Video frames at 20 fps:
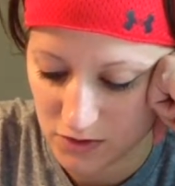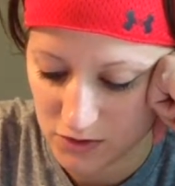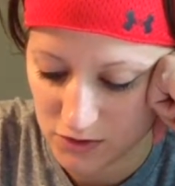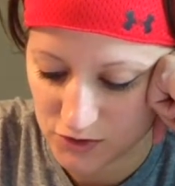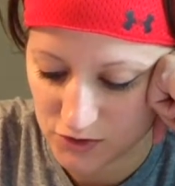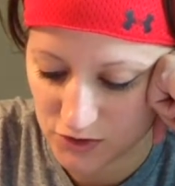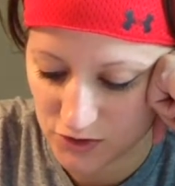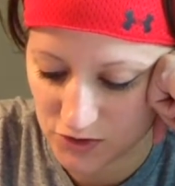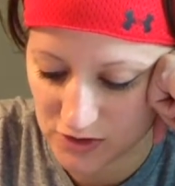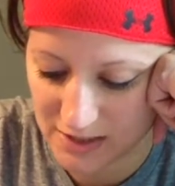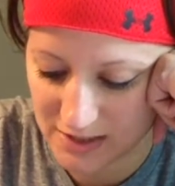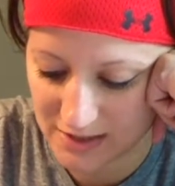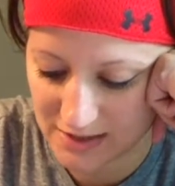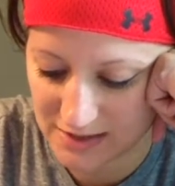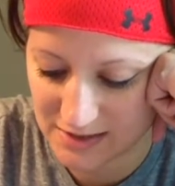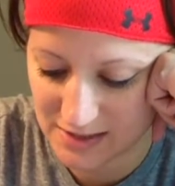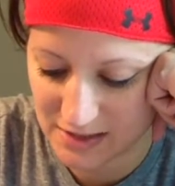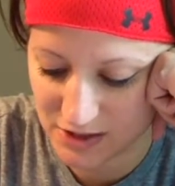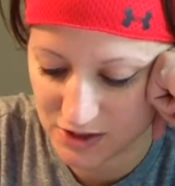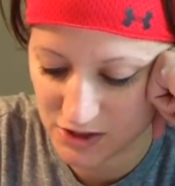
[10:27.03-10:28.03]
So the next
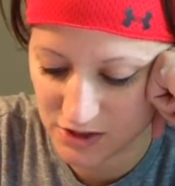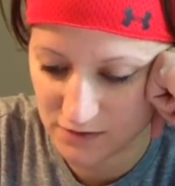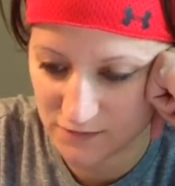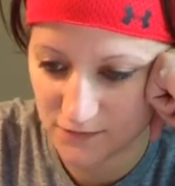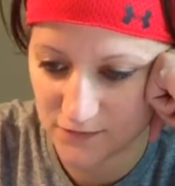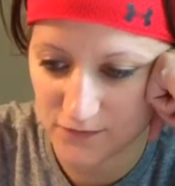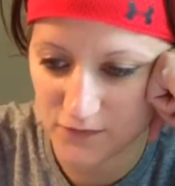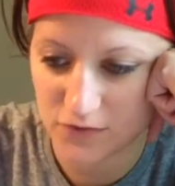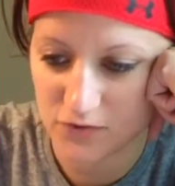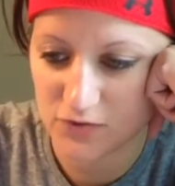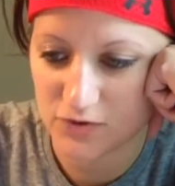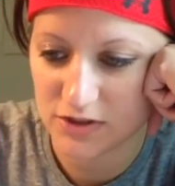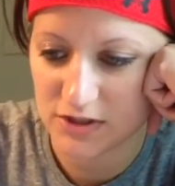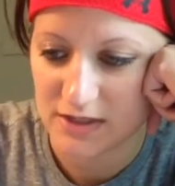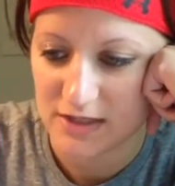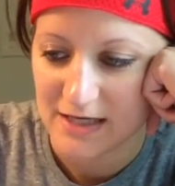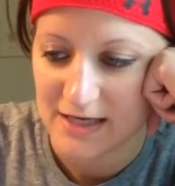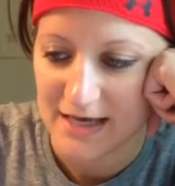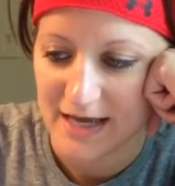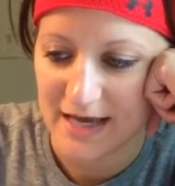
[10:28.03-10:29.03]
section, fruit.
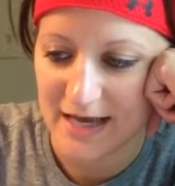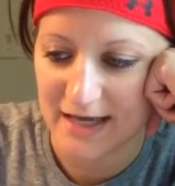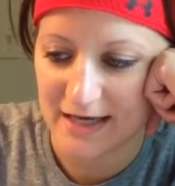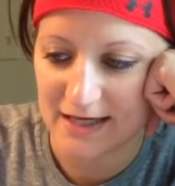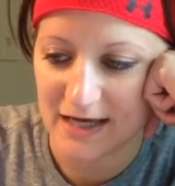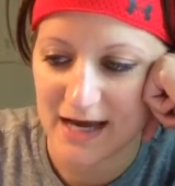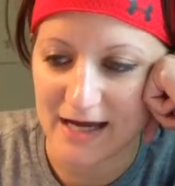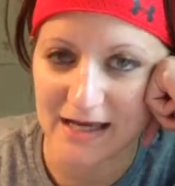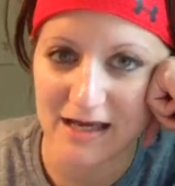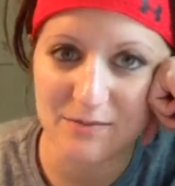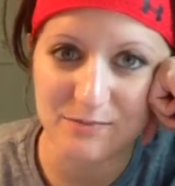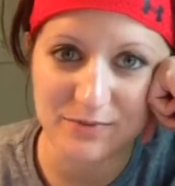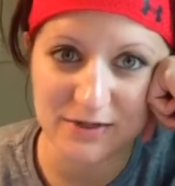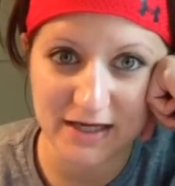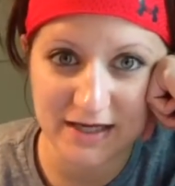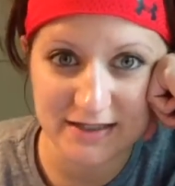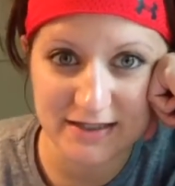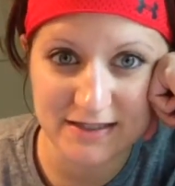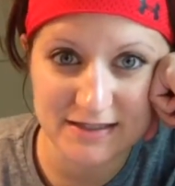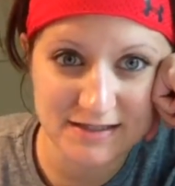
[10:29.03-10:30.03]
And I get
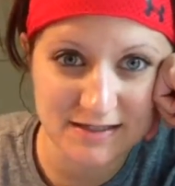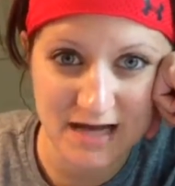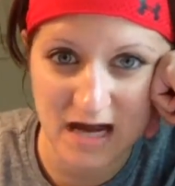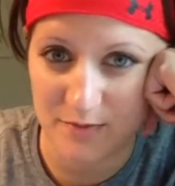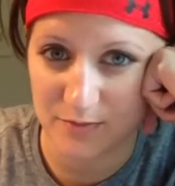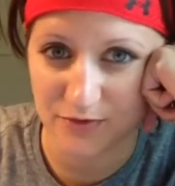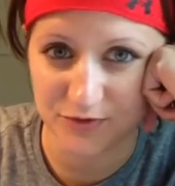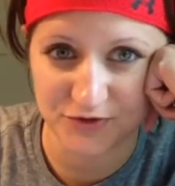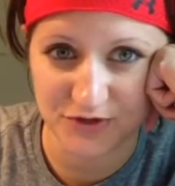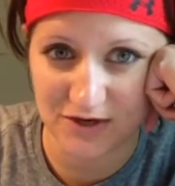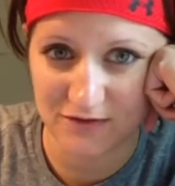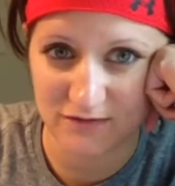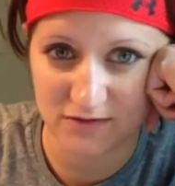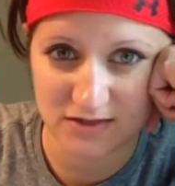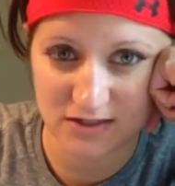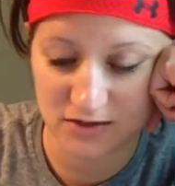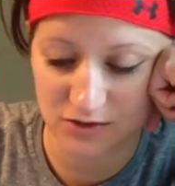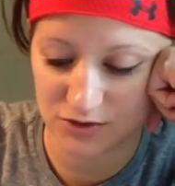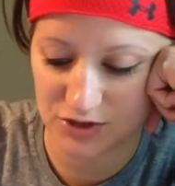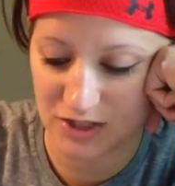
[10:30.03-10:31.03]
bananas and apples every
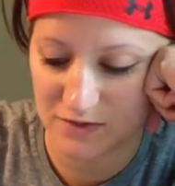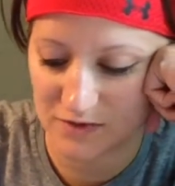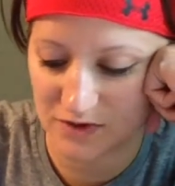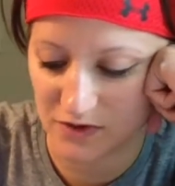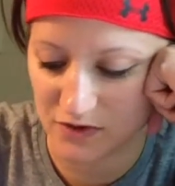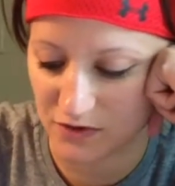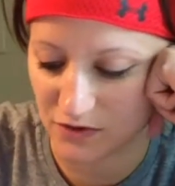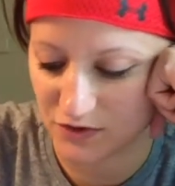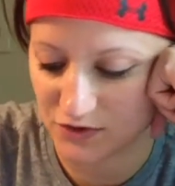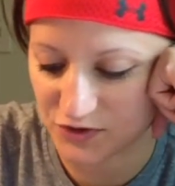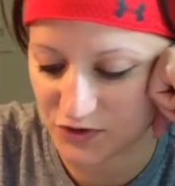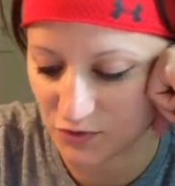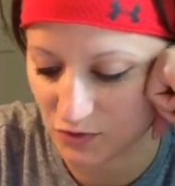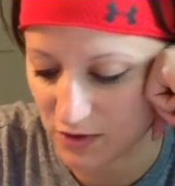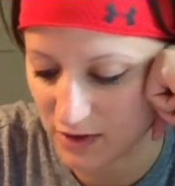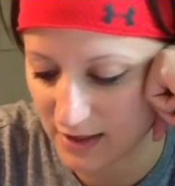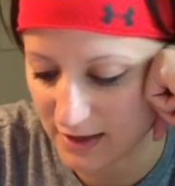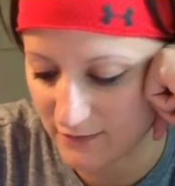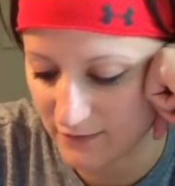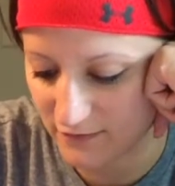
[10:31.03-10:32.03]
single time I go to the store.
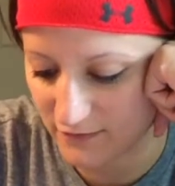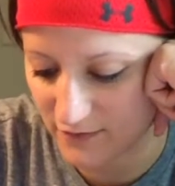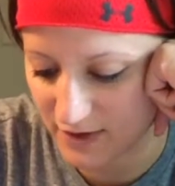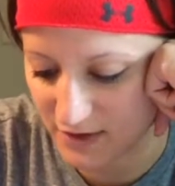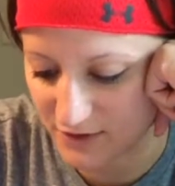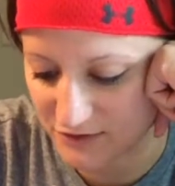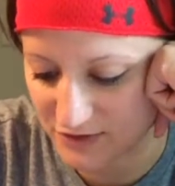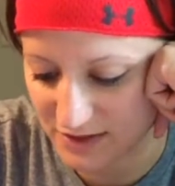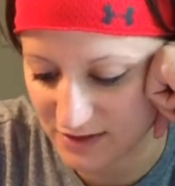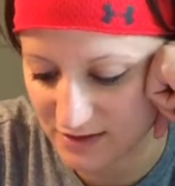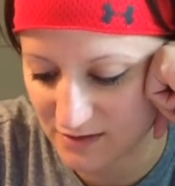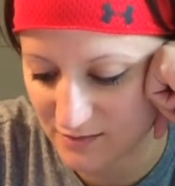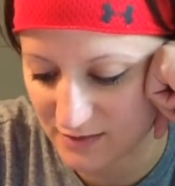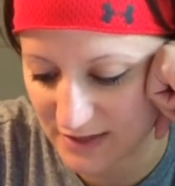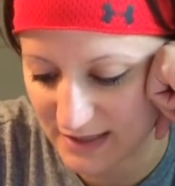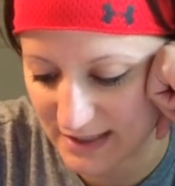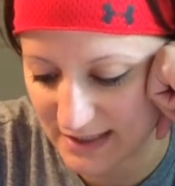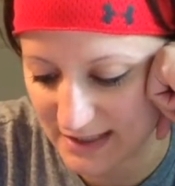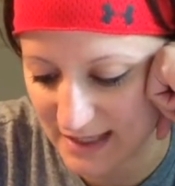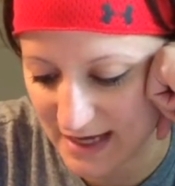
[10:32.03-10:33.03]
It never fails. I eat a
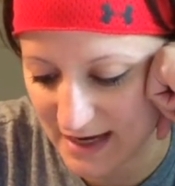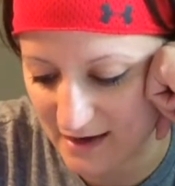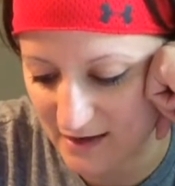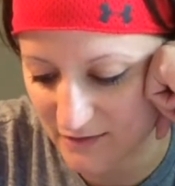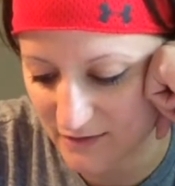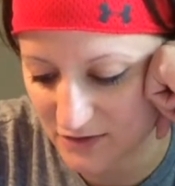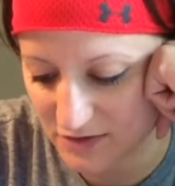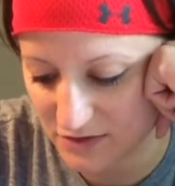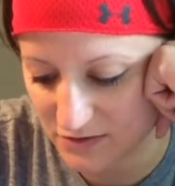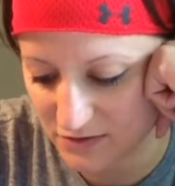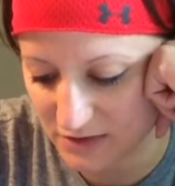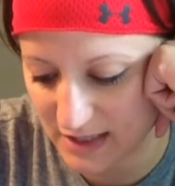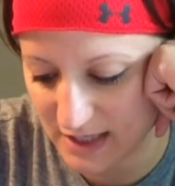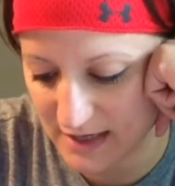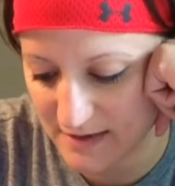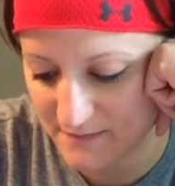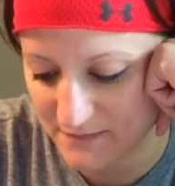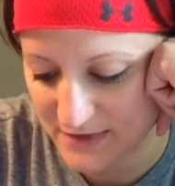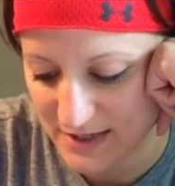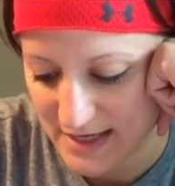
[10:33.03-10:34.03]
banana every single
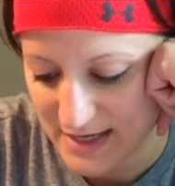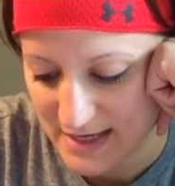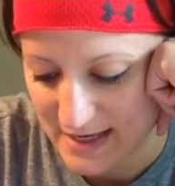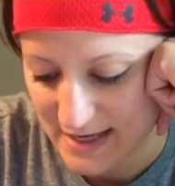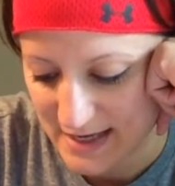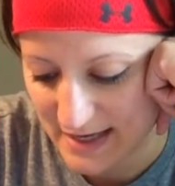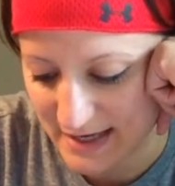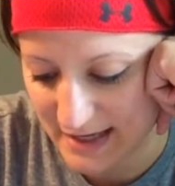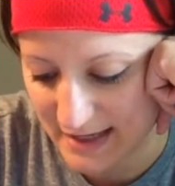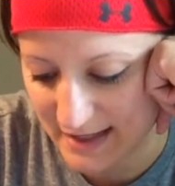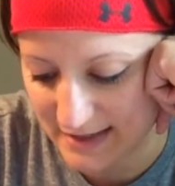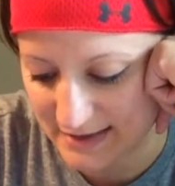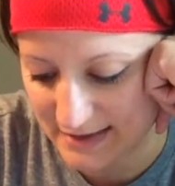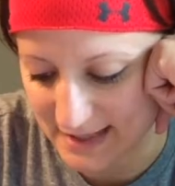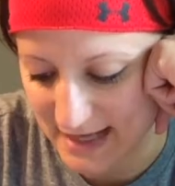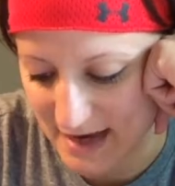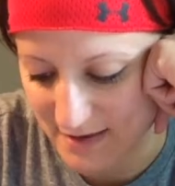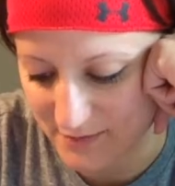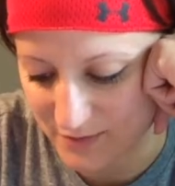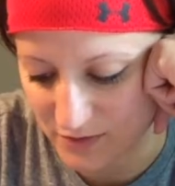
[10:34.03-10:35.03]
day and an
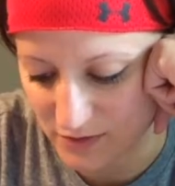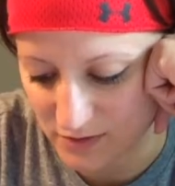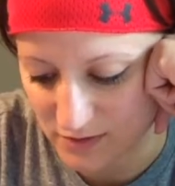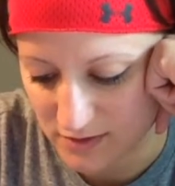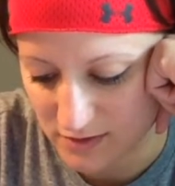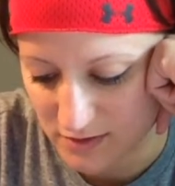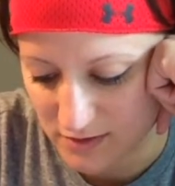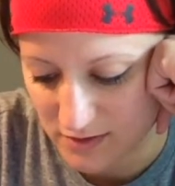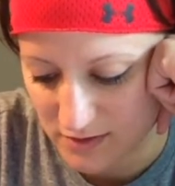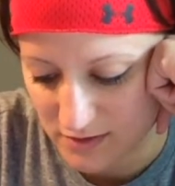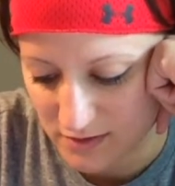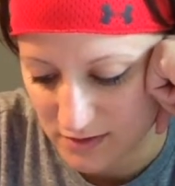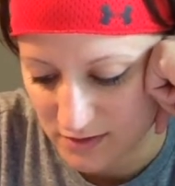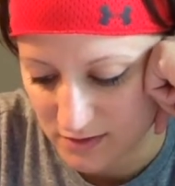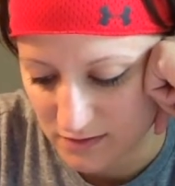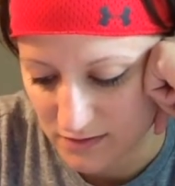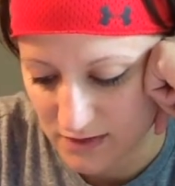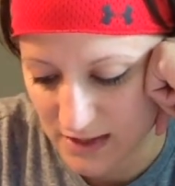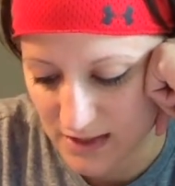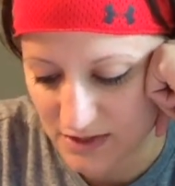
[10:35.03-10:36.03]
apple.
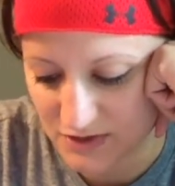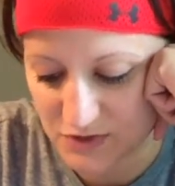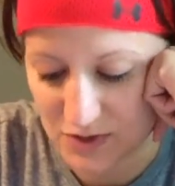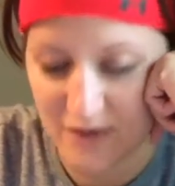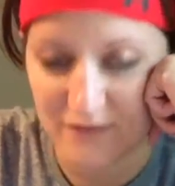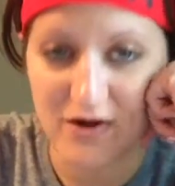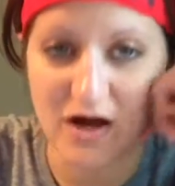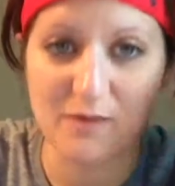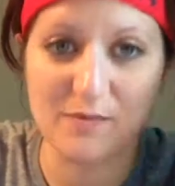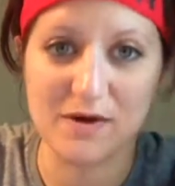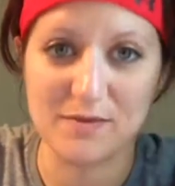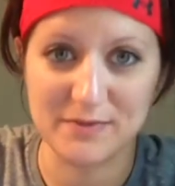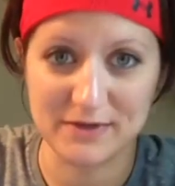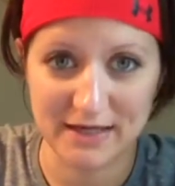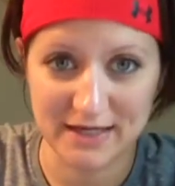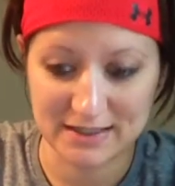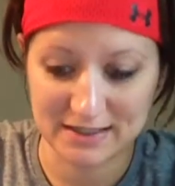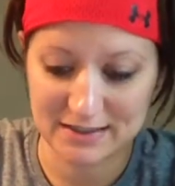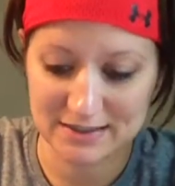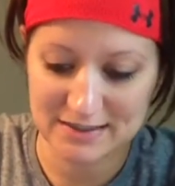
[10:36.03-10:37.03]
Okay, so I've got my
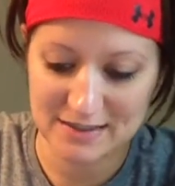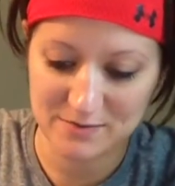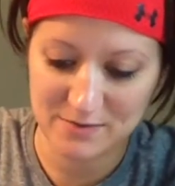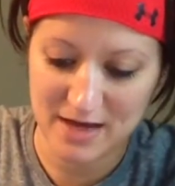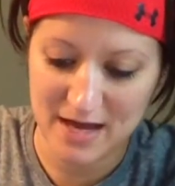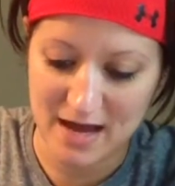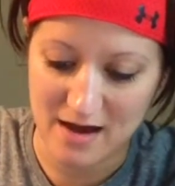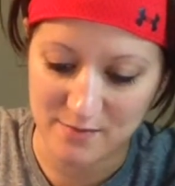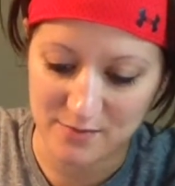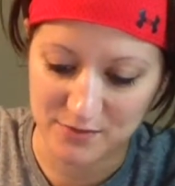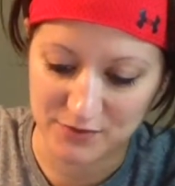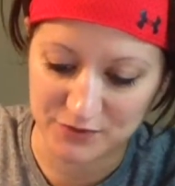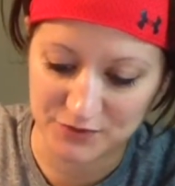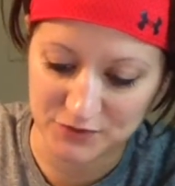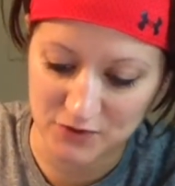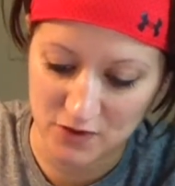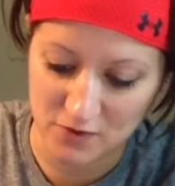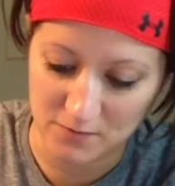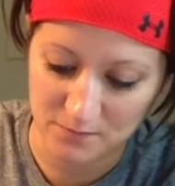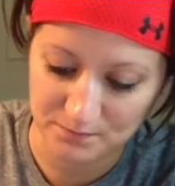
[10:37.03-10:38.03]
bananas and my apples.
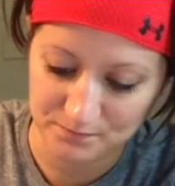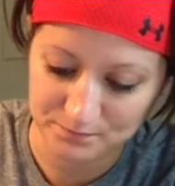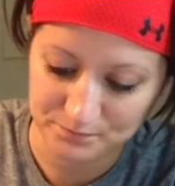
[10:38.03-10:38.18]
So